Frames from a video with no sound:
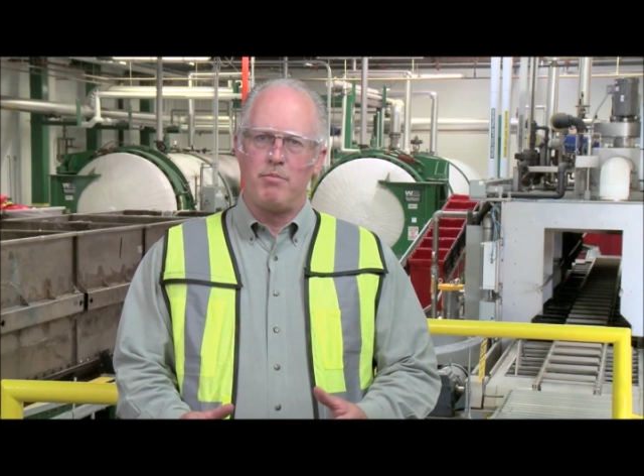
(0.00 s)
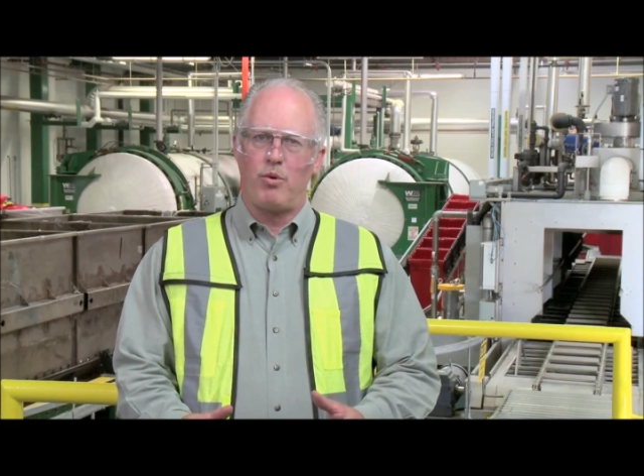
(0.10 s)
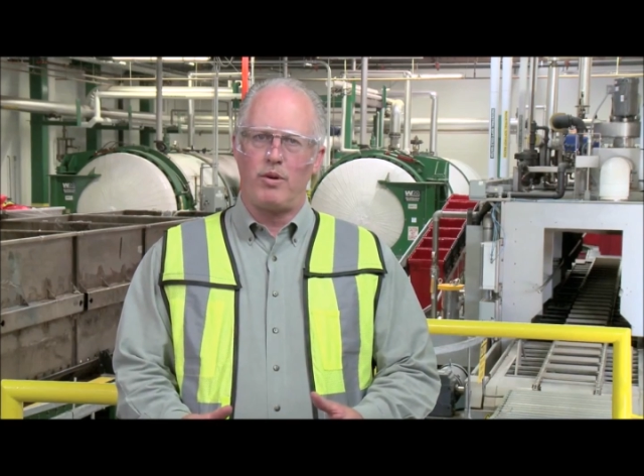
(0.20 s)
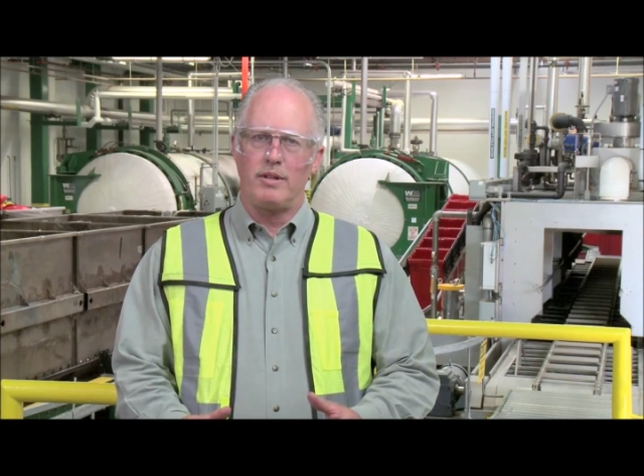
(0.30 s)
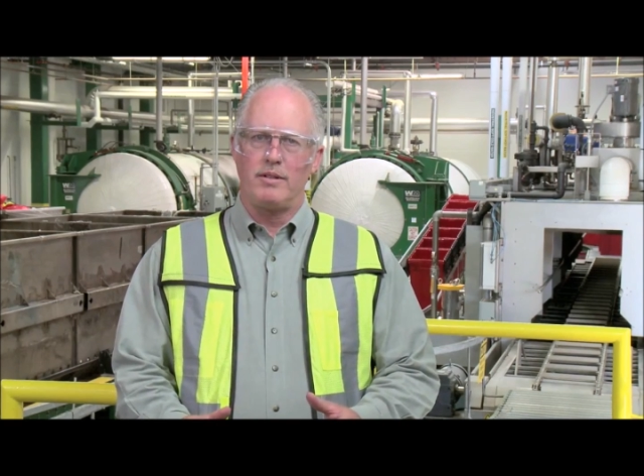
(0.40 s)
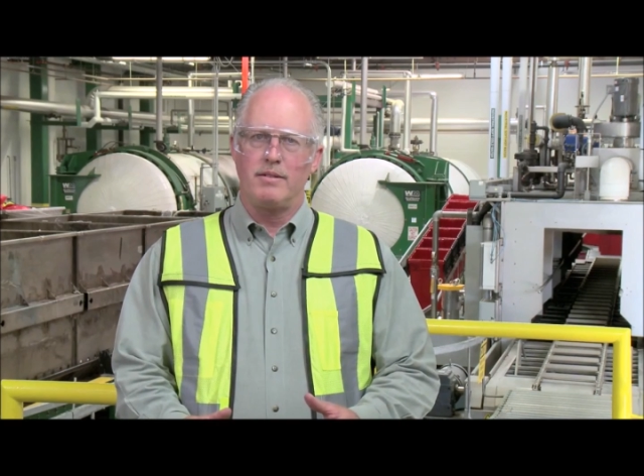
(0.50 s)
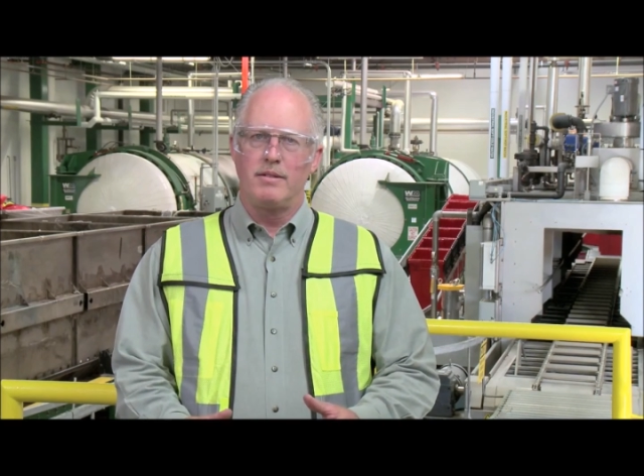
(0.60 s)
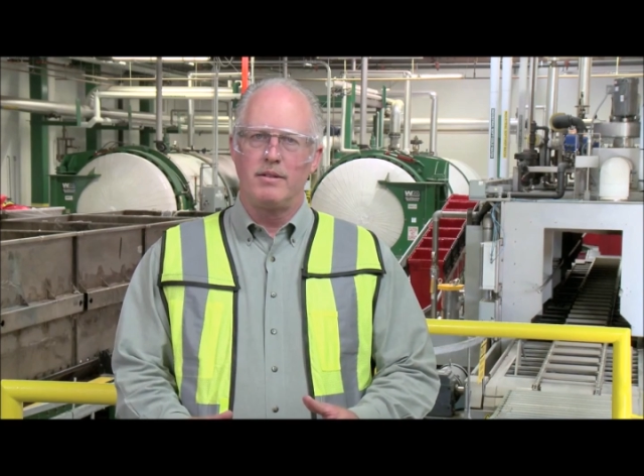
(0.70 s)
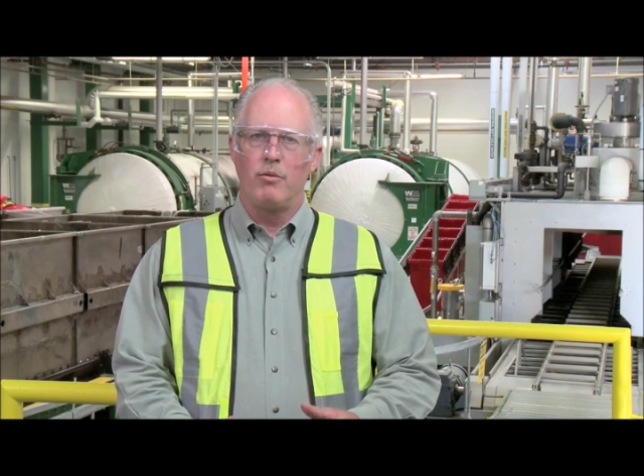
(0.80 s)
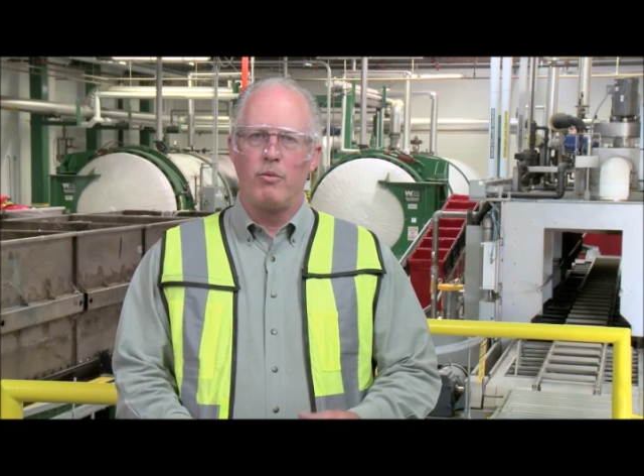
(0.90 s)
important,
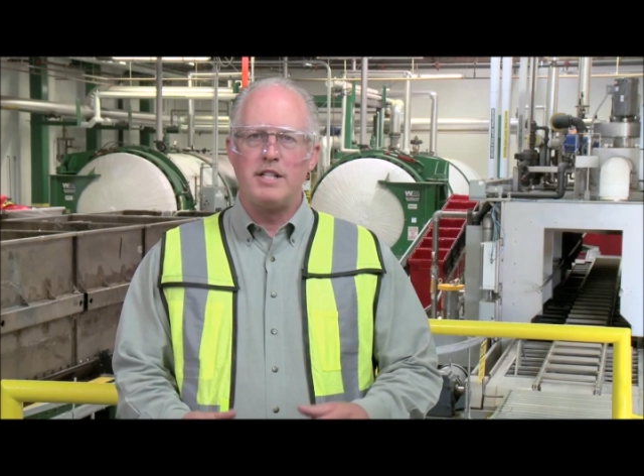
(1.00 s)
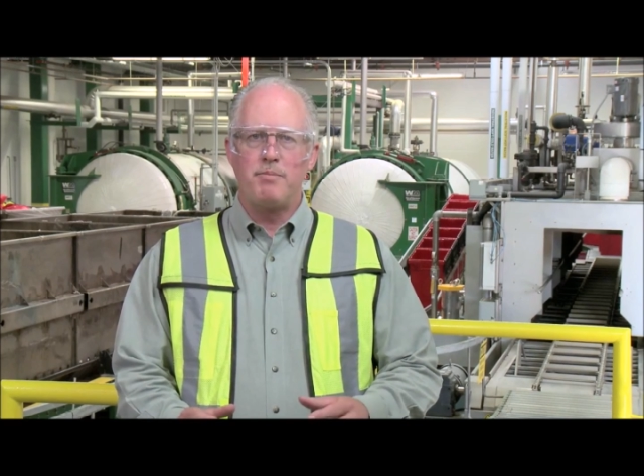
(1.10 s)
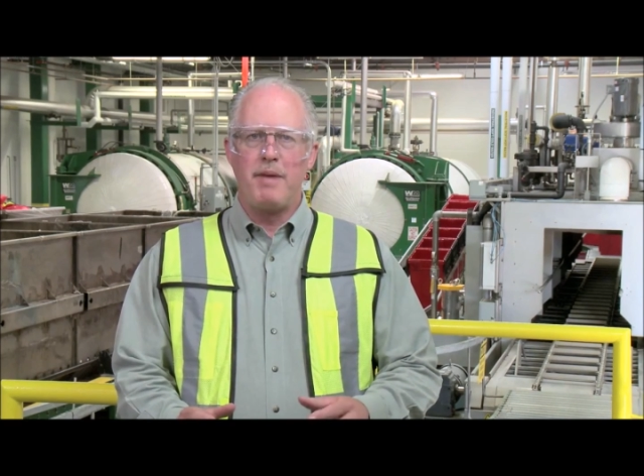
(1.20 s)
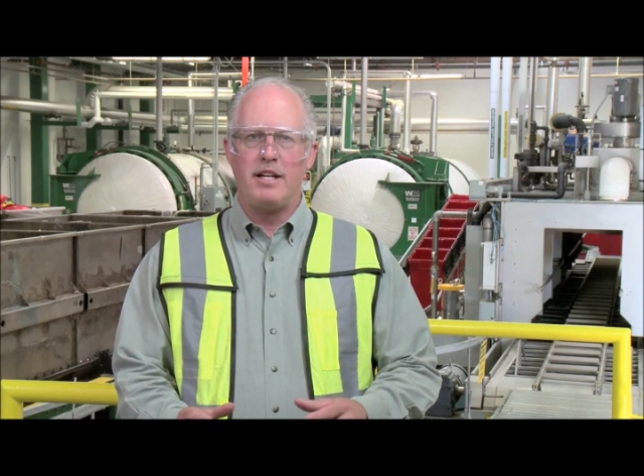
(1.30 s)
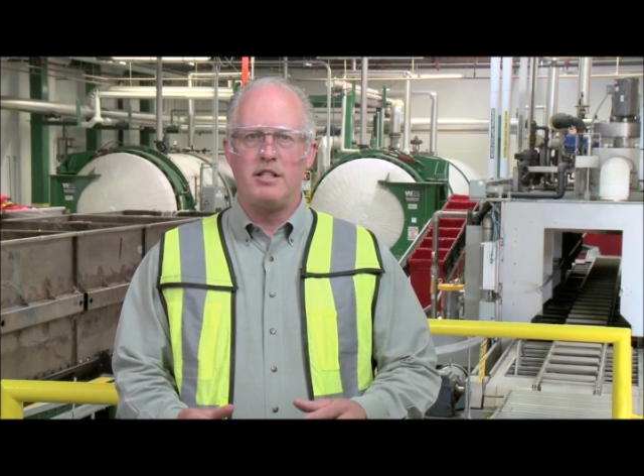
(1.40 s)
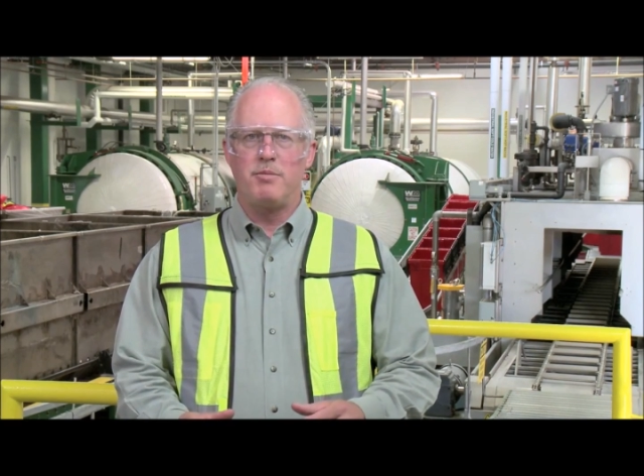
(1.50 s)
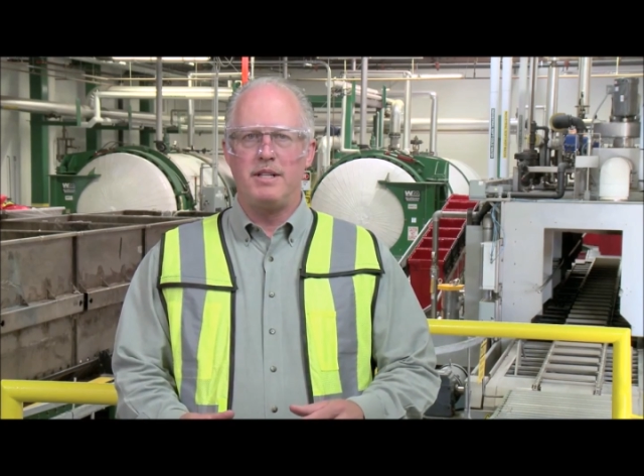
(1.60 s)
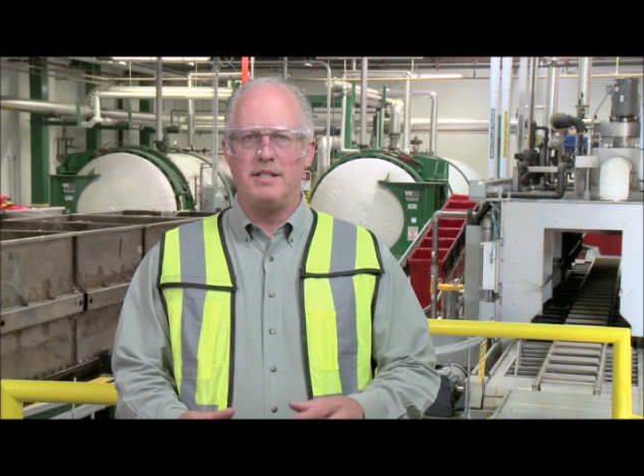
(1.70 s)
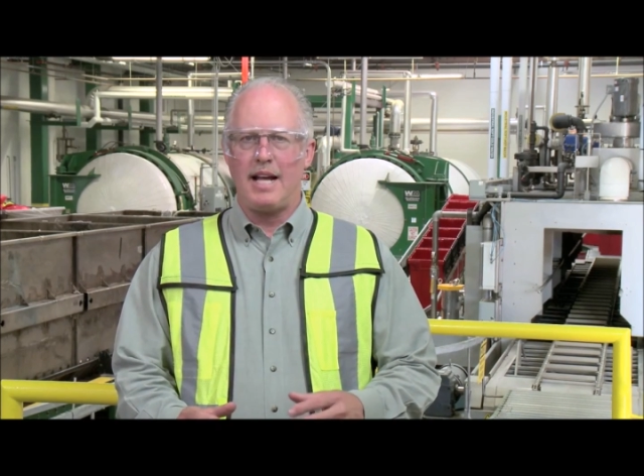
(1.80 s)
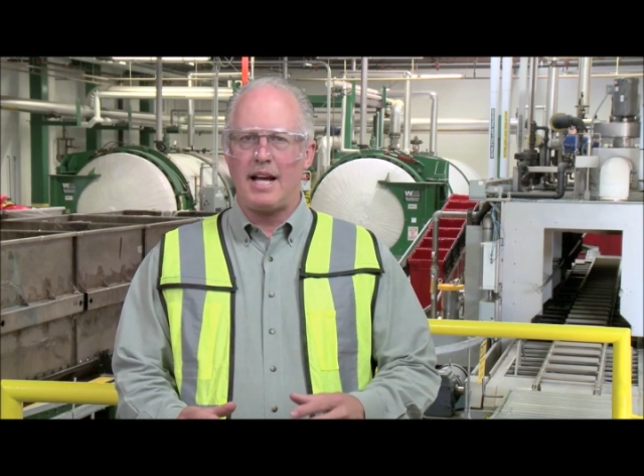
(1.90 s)
Waste
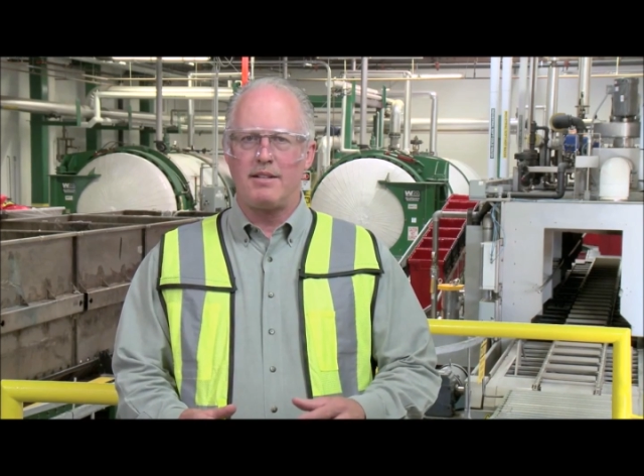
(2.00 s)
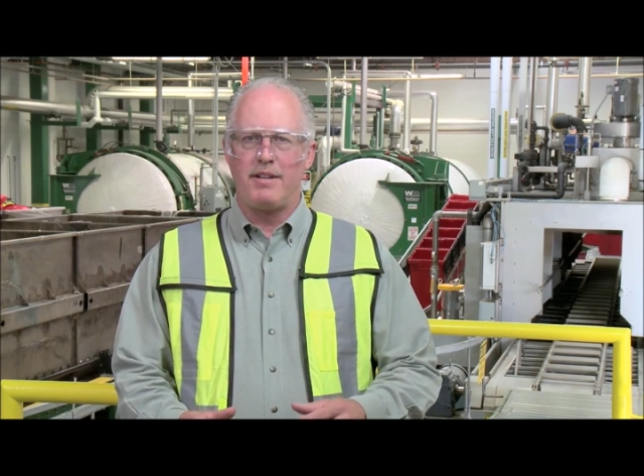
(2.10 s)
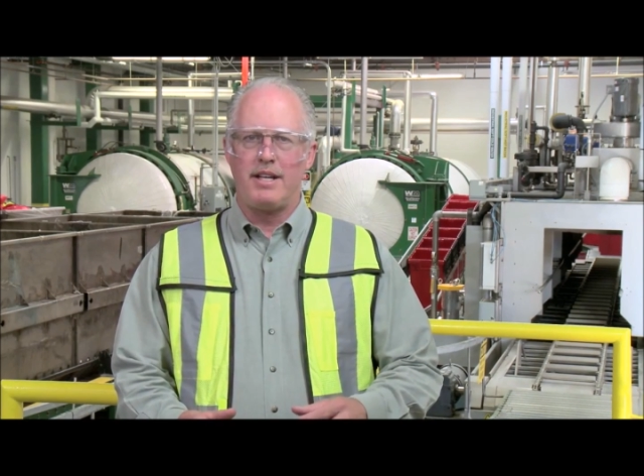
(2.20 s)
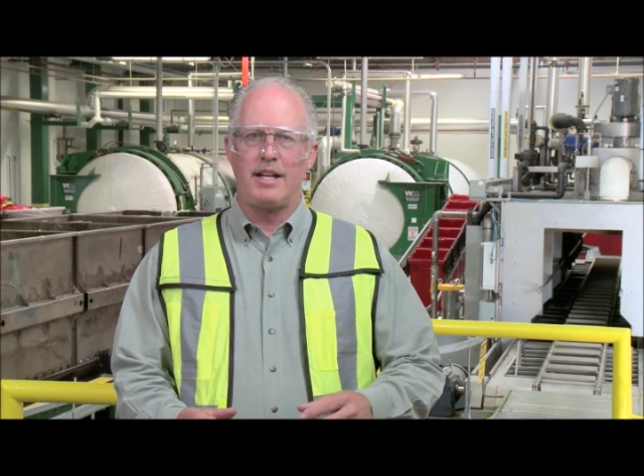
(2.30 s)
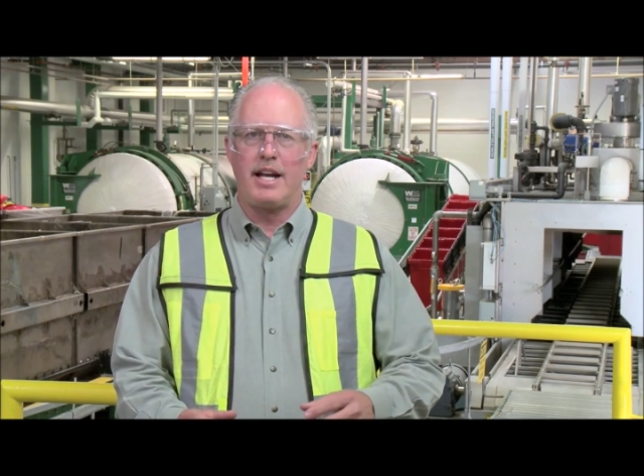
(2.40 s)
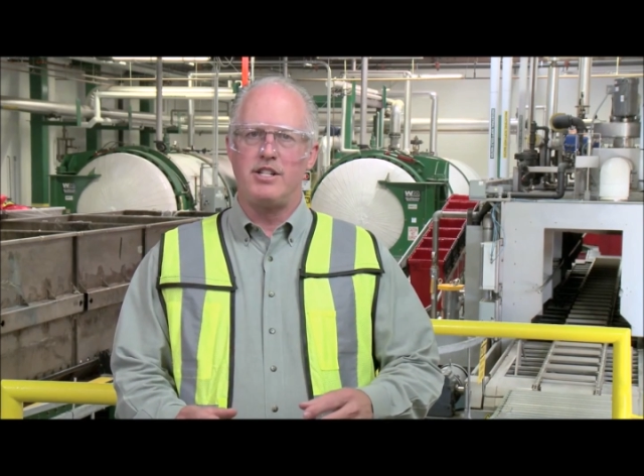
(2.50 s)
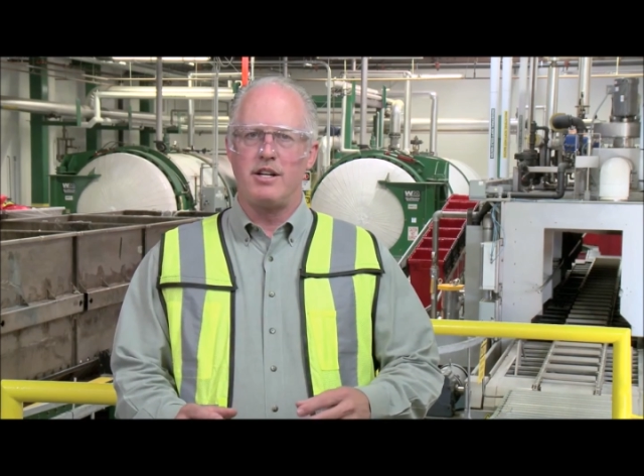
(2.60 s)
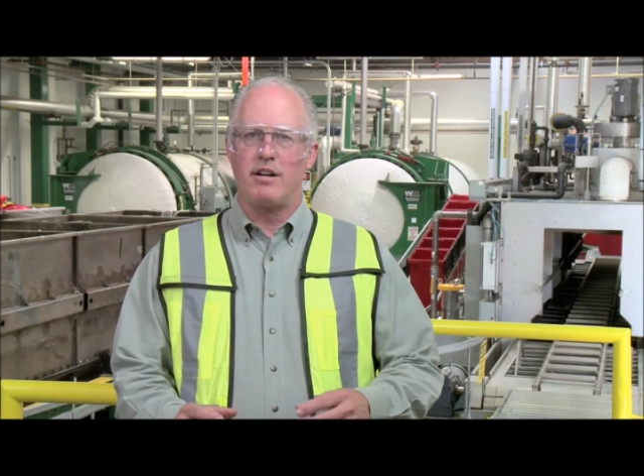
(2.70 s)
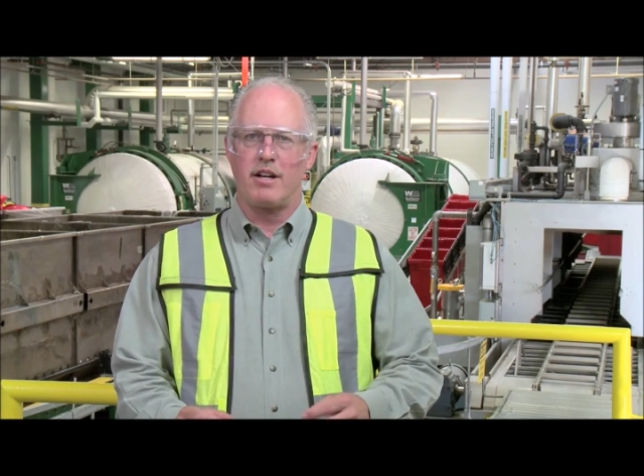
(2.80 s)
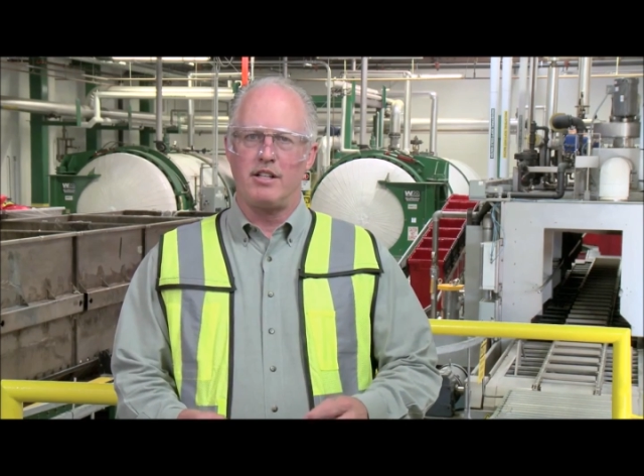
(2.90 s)
Management is actively
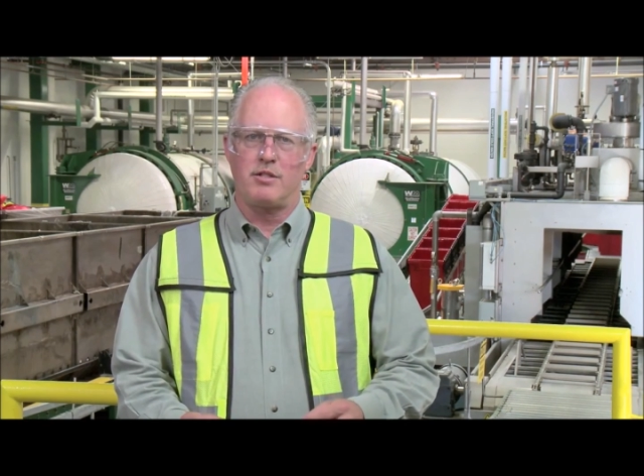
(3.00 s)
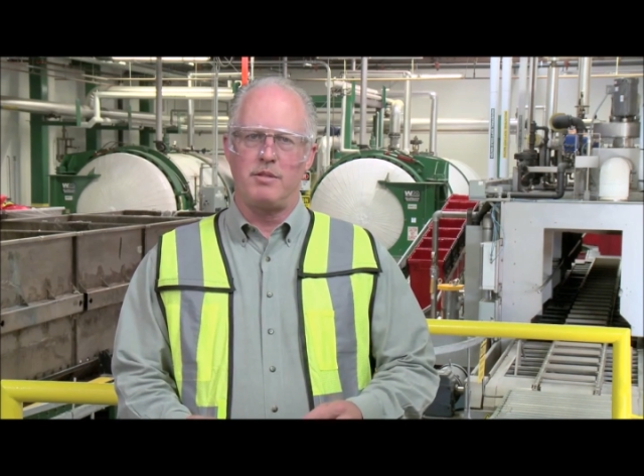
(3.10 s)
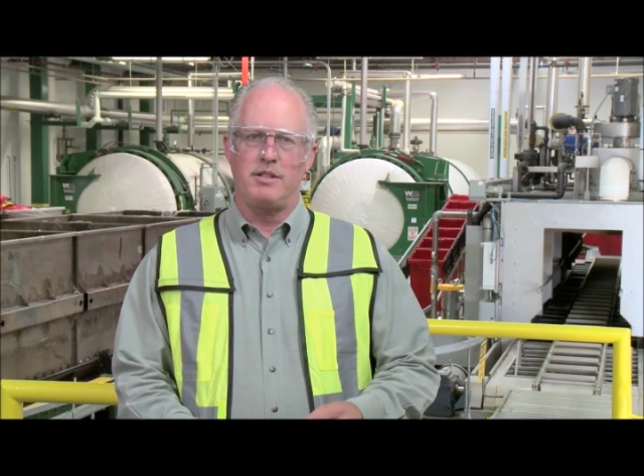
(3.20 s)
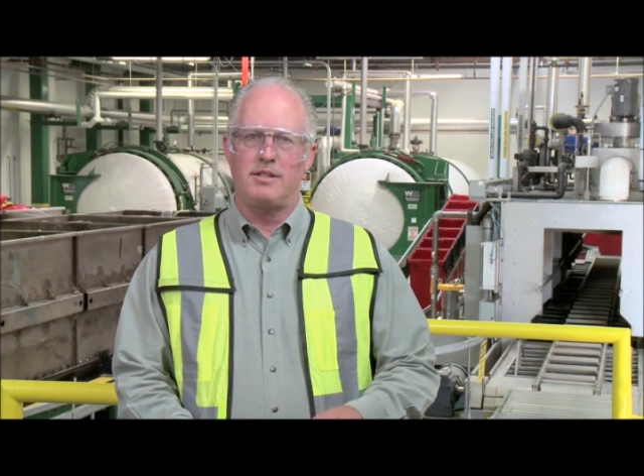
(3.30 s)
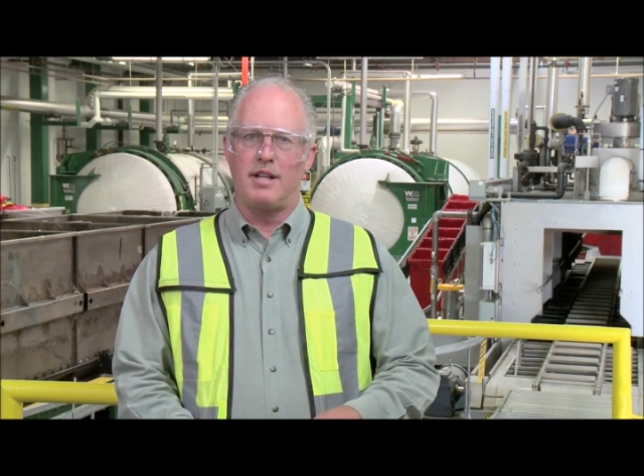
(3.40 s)
engaging our customers